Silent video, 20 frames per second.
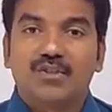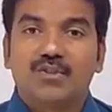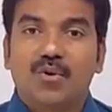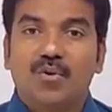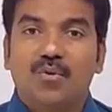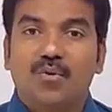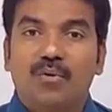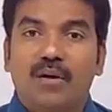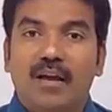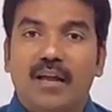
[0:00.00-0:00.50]
is
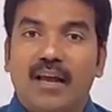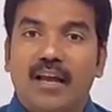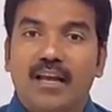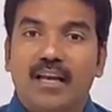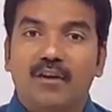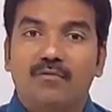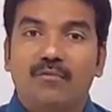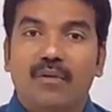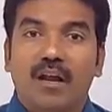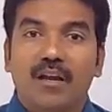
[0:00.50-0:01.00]

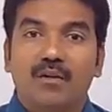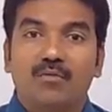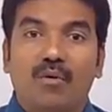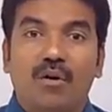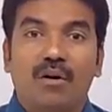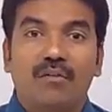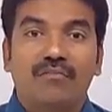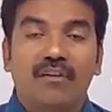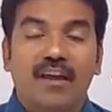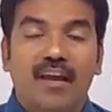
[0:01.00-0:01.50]
also an
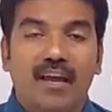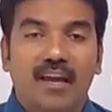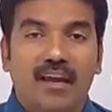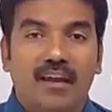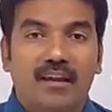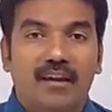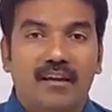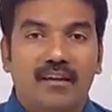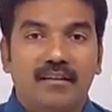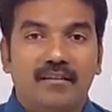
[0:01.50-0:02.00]
eigenvalue of
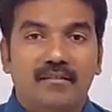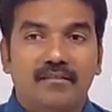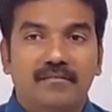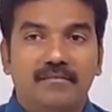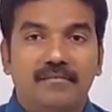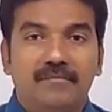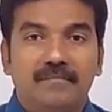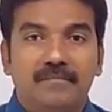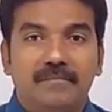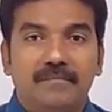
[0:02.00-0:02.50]

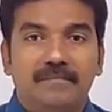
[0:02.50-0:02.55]
A.